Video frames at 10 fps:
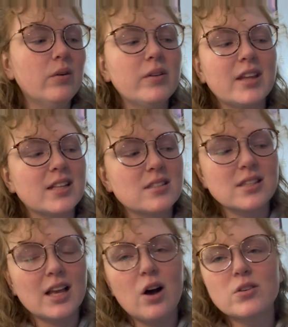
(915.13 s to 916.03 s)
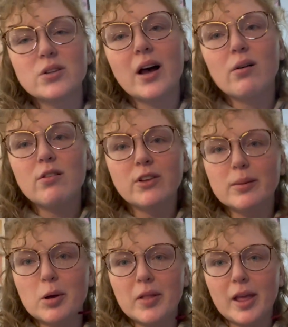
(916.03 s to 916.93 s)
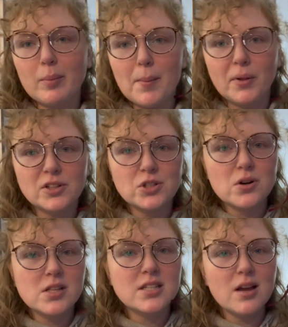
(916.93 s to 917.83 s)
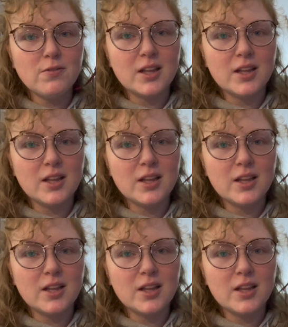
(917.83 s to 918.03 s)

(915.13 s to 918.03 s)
And that's also how I feel about like my bullet journal and stuff,